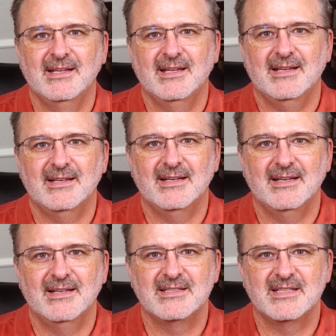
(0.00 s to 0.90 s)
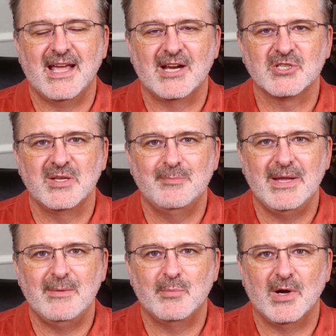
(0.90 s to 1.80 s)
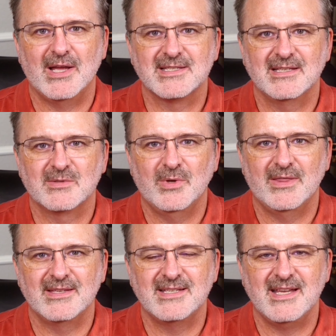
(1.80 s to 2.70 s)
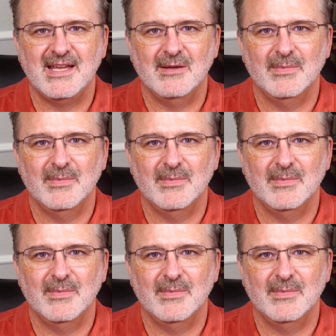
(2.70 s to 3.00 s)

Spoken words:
to actually be present with the team.